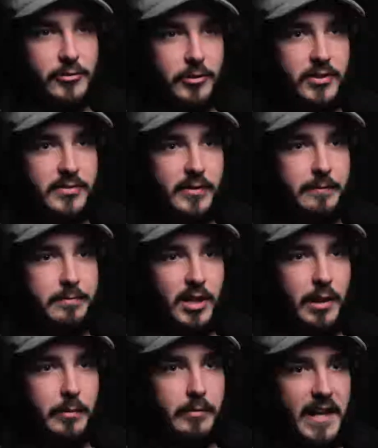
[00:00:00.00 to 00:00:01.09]
shorts we've
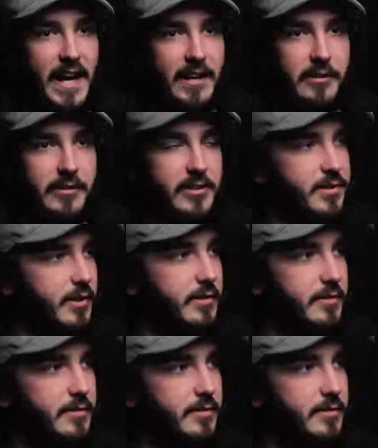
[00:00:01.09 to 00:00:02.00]
probably had on the show.